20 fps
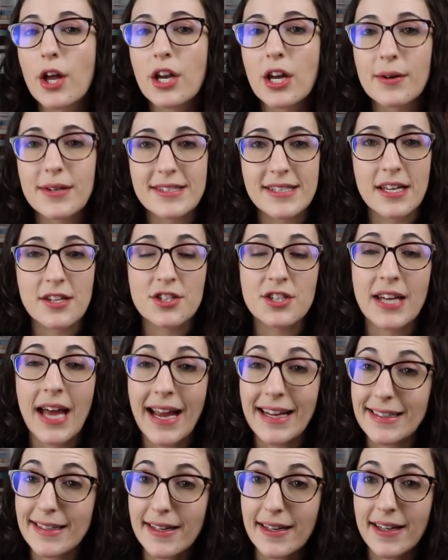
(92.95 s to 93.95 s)
no extension,
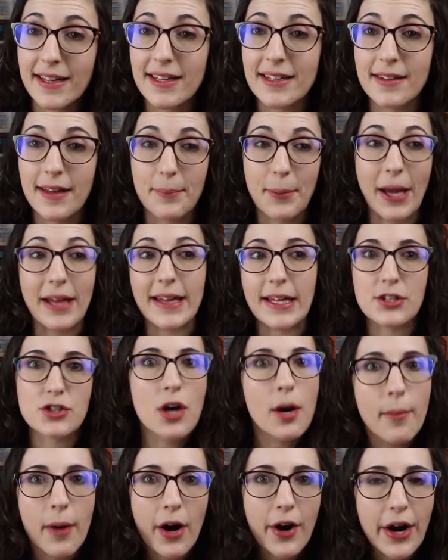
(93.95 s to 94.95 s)
I need it in by like
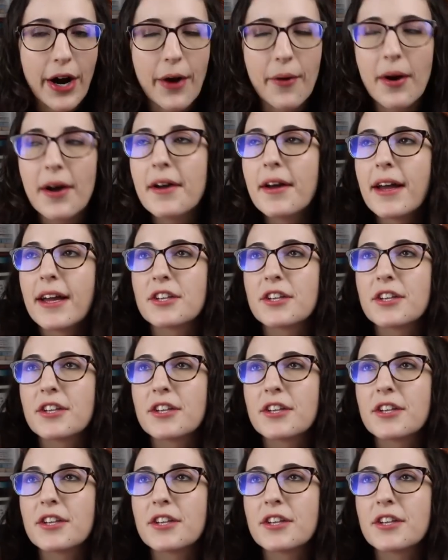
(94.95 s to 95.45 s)
tomorrow.